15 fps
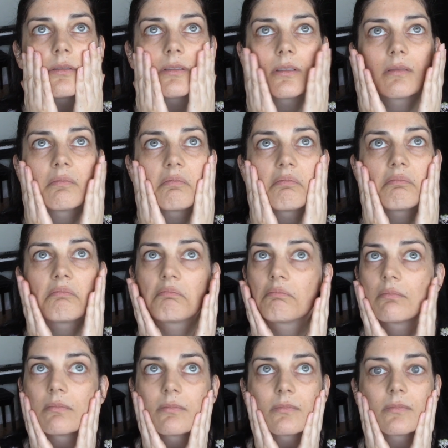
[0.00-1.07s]

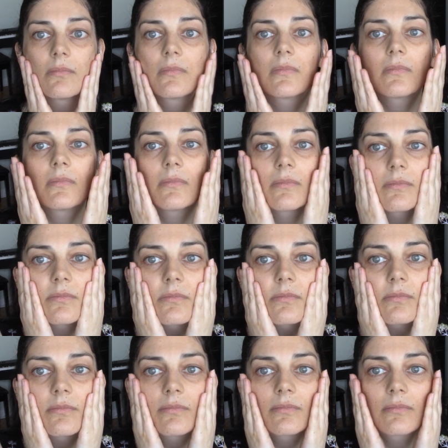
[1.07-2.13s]

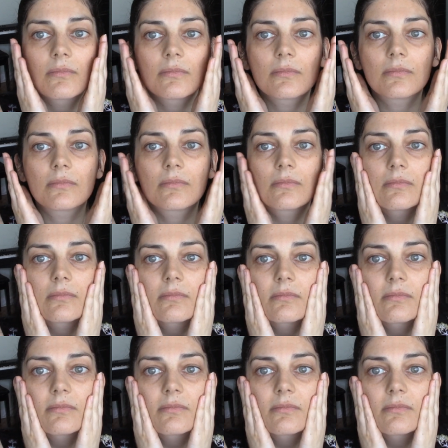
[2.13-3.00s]
(silence)